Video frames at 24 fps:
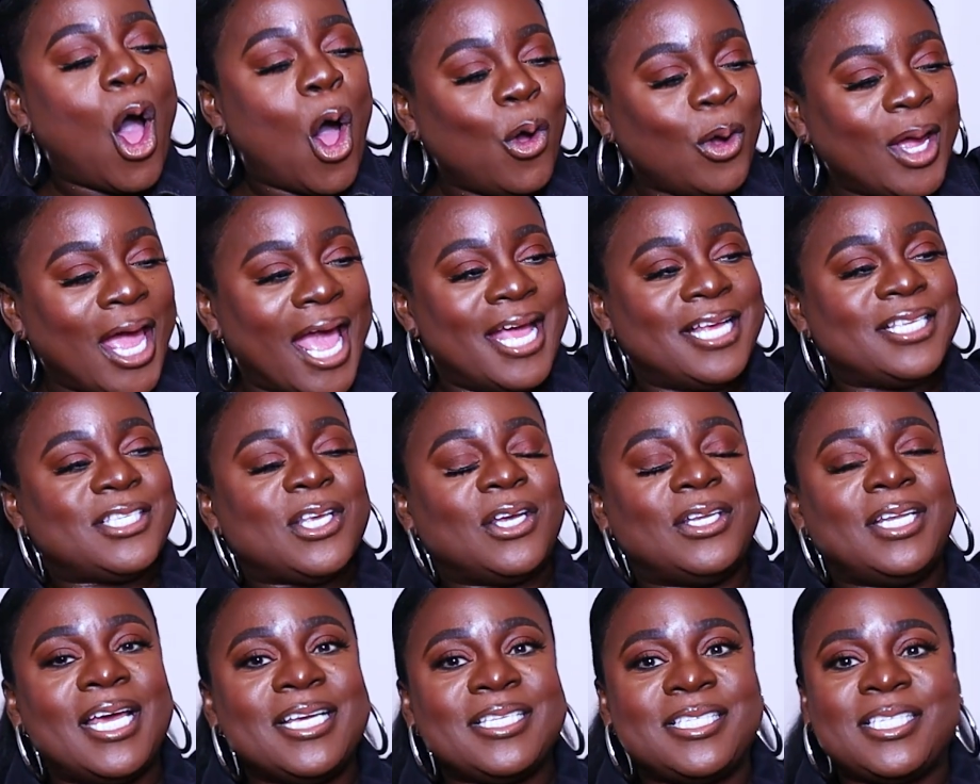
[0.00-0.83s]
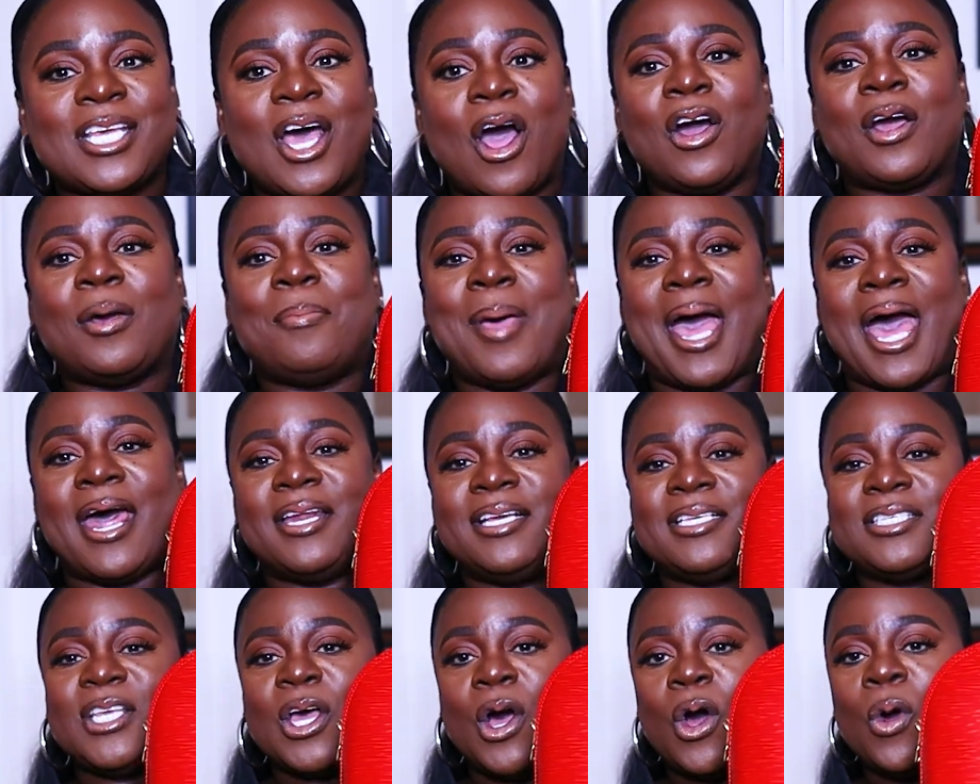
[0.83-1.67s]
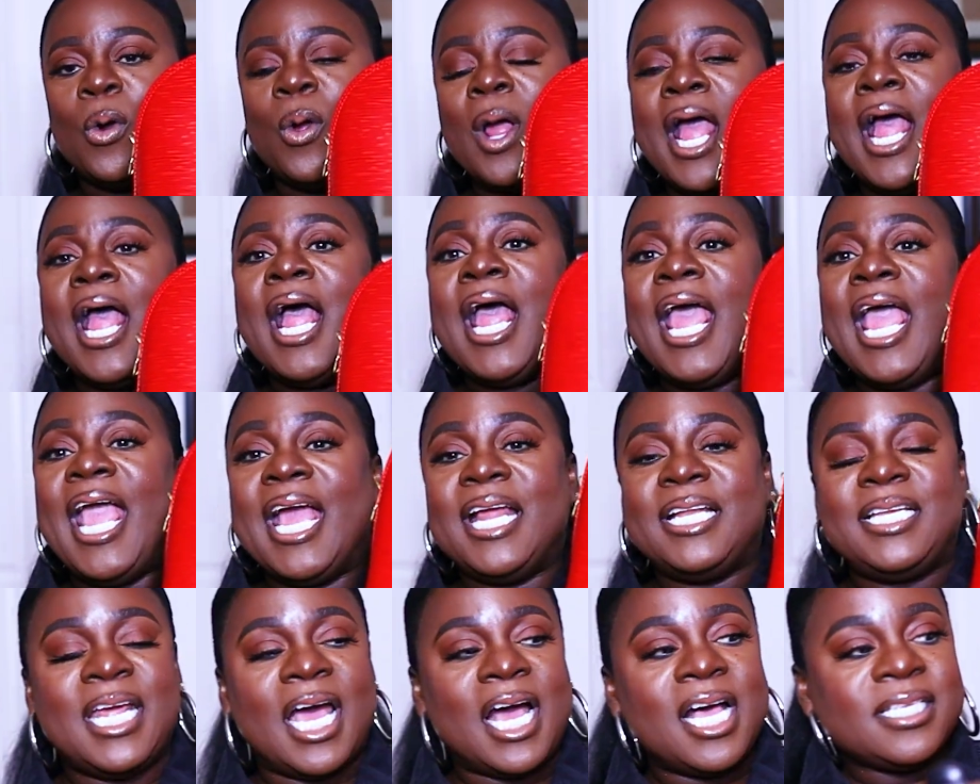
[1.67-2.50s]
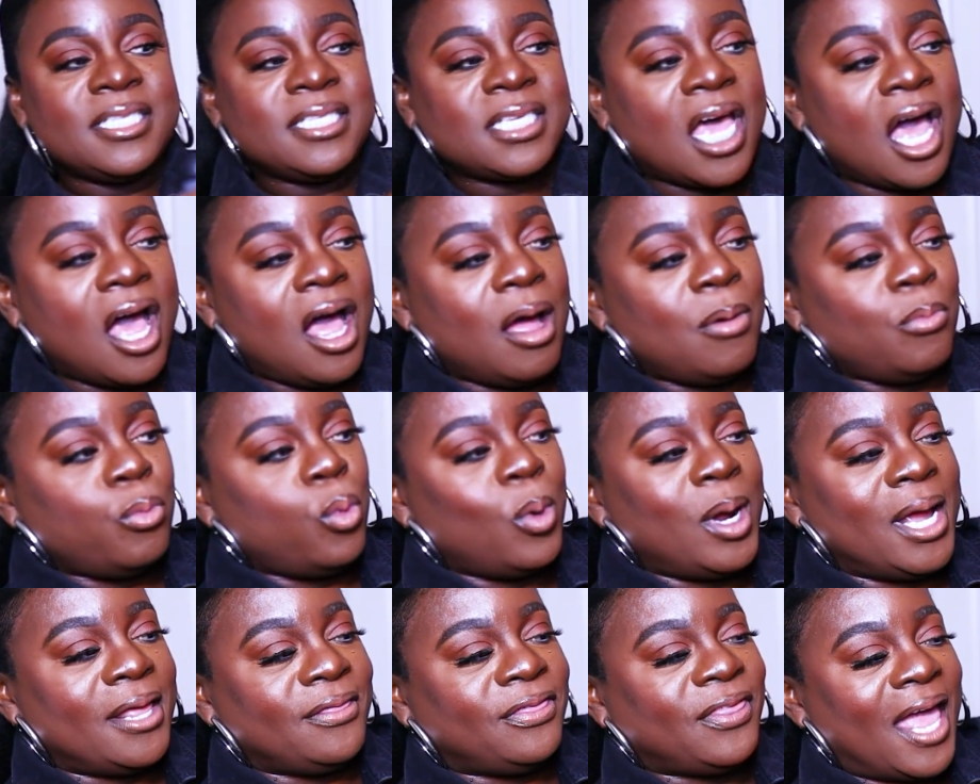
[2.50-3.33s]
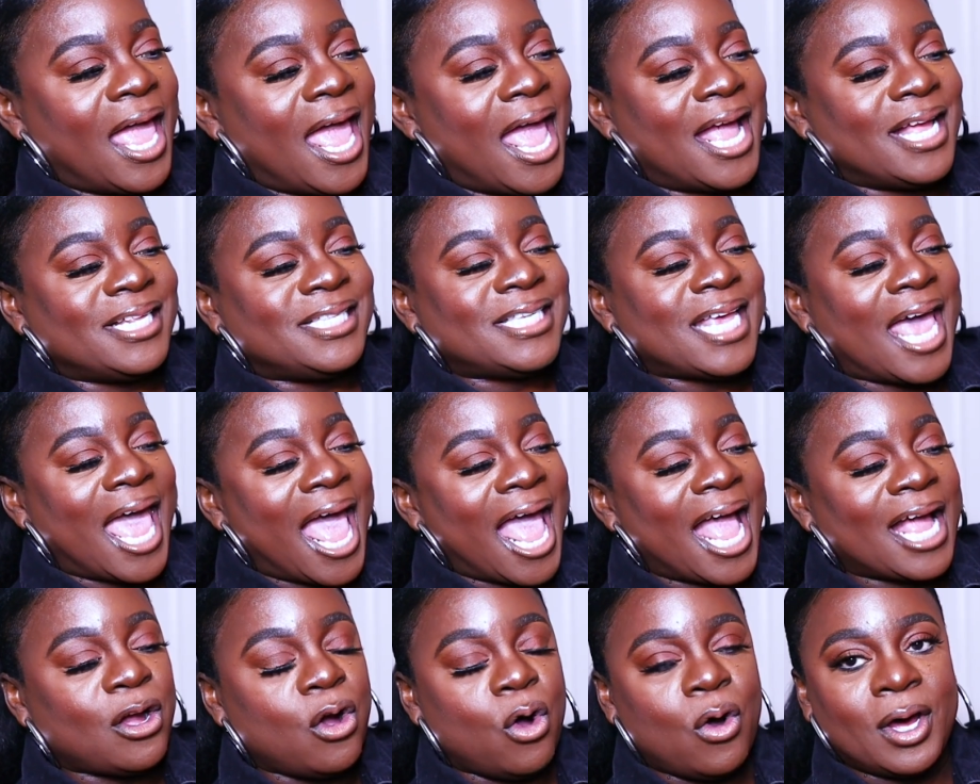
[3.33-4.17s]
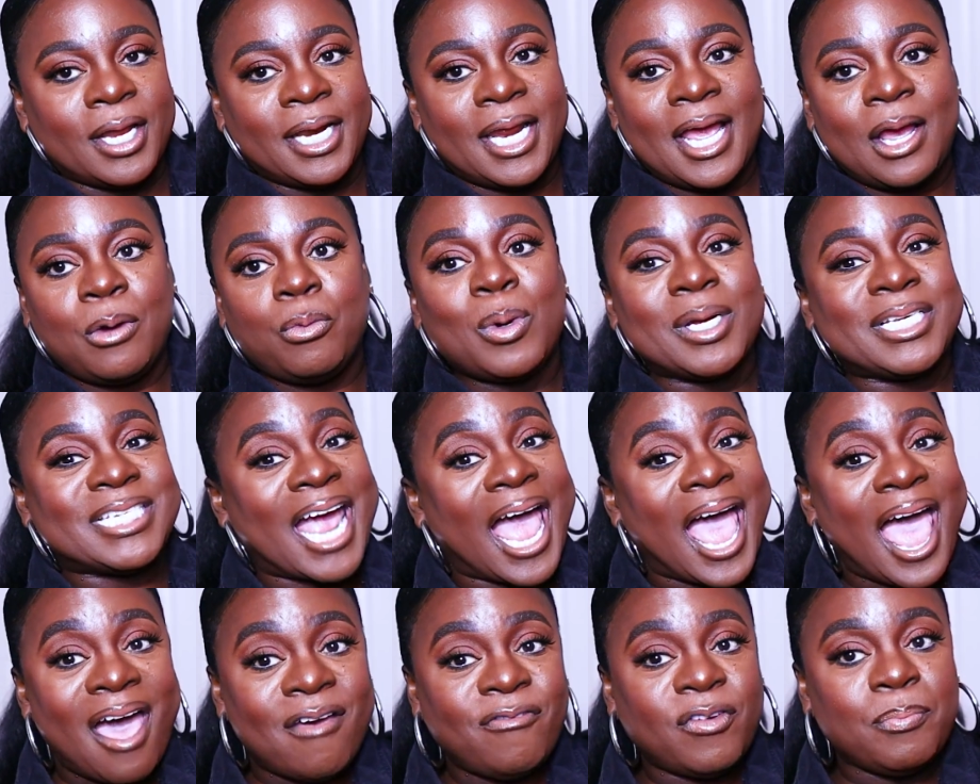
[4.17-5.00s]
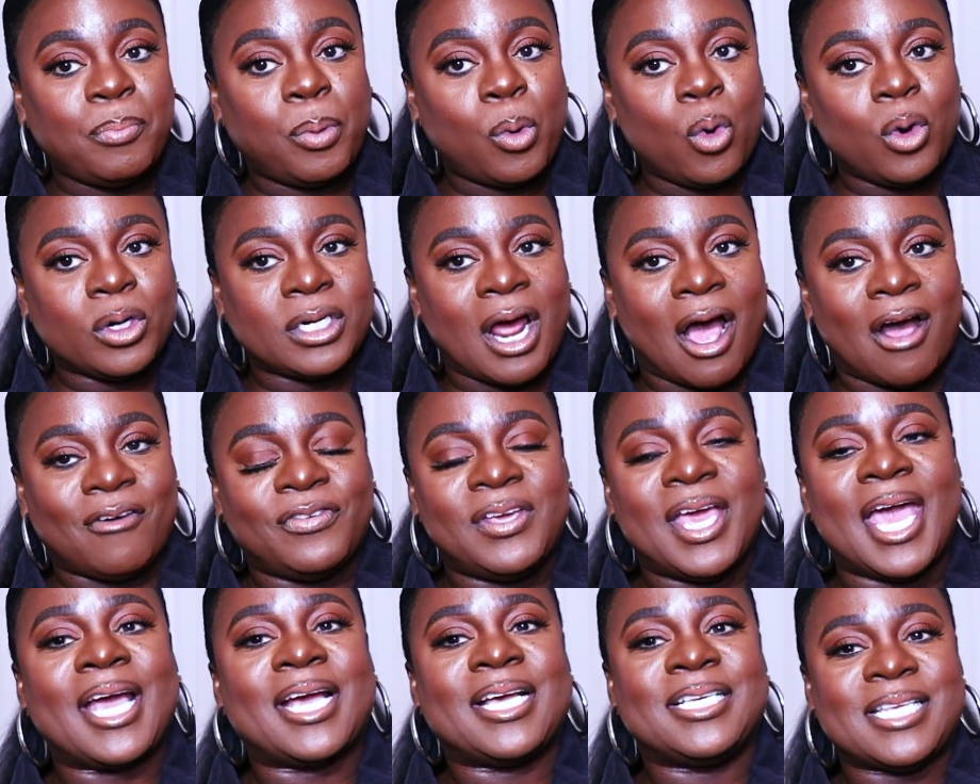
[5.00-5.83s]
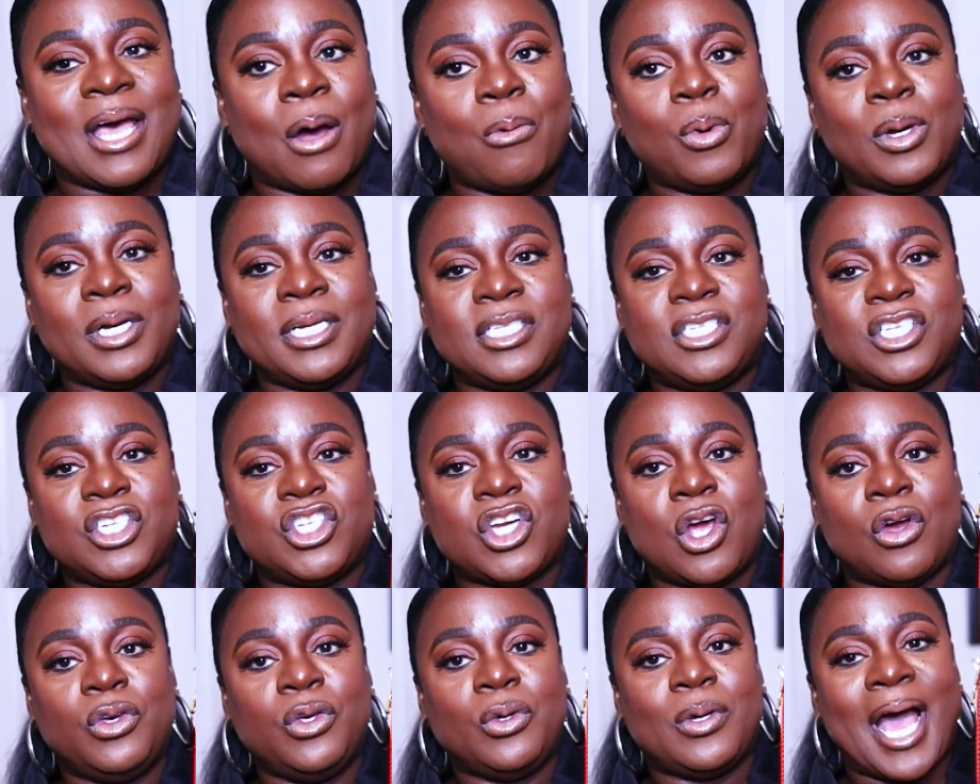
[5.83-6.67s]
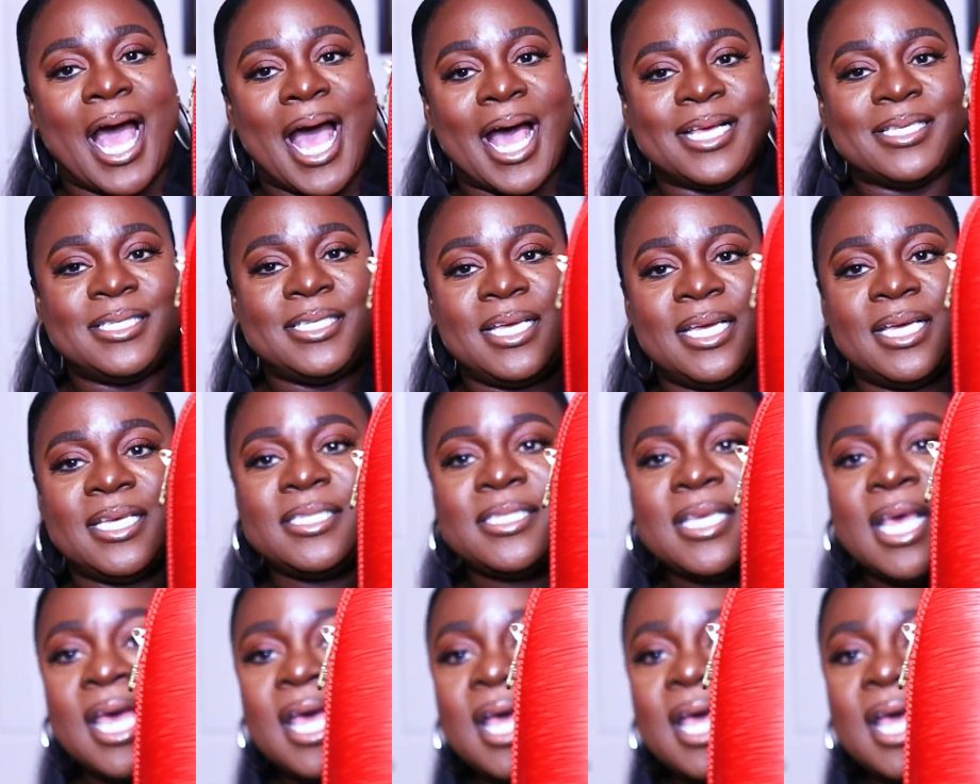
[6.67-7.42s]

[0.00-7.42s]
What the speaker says: Okay, so let's talk about it. So it does come with a tag on it, which I haven't pulled off yet because I wanted to show you guys this.